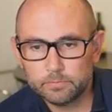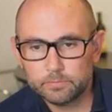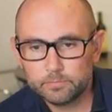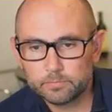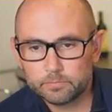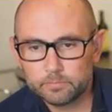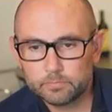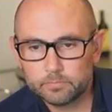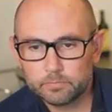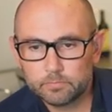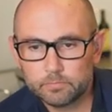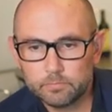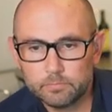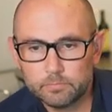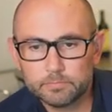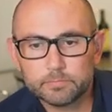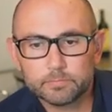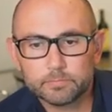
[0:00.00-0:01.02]

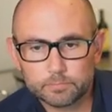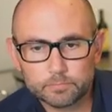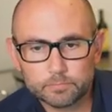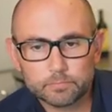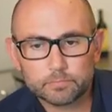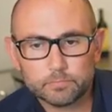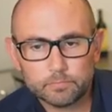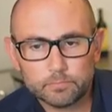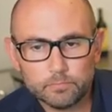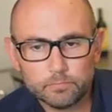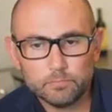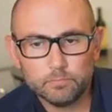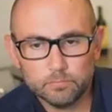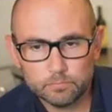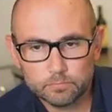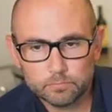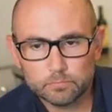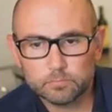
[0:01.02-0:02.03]

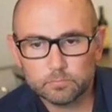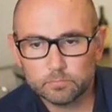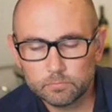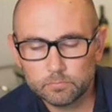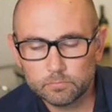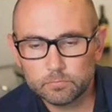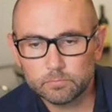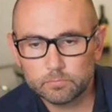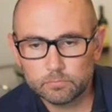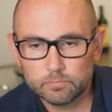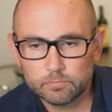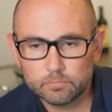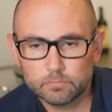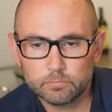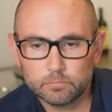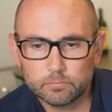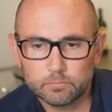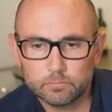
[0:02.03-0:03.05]

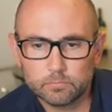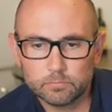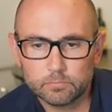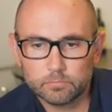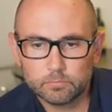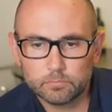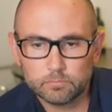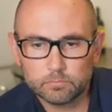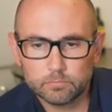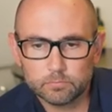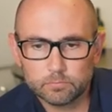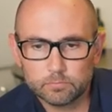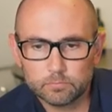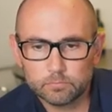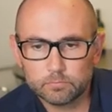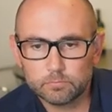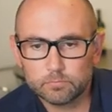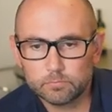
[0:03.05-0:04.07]

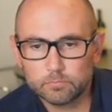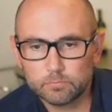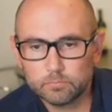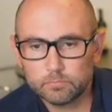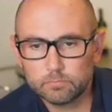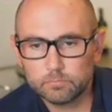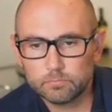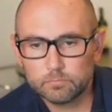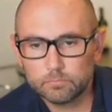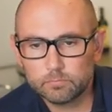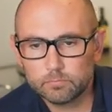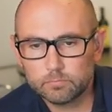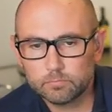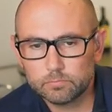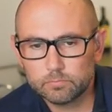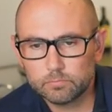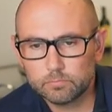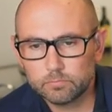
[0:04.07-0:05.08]

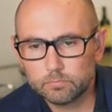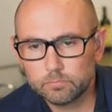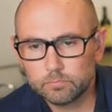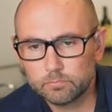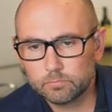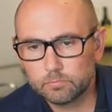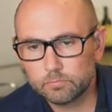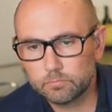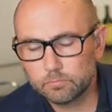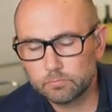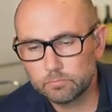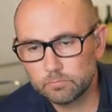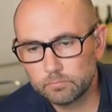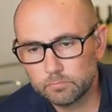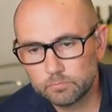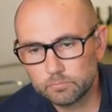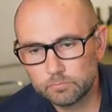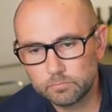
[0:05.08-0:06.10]

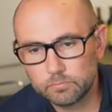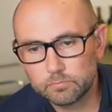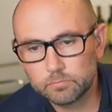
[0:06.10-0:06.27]
No words are spoken by the person on screen.